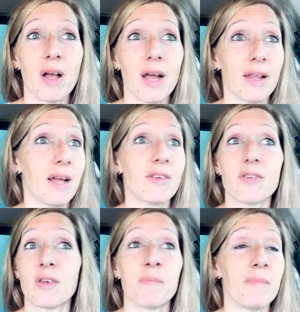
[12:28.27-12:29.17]
And that
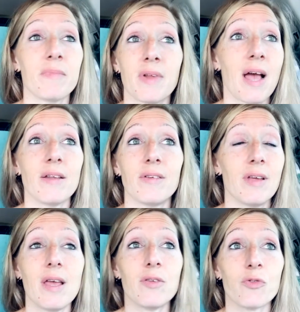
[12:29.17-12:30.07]
doesn't, that
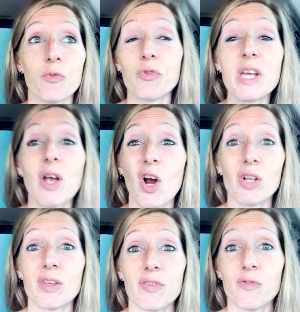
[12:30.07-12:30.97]
is
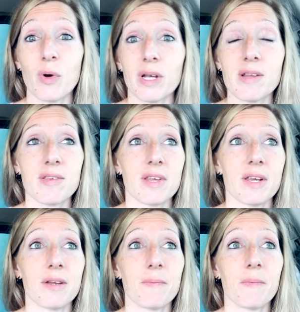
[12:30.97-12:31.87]
regardless of what gets in it.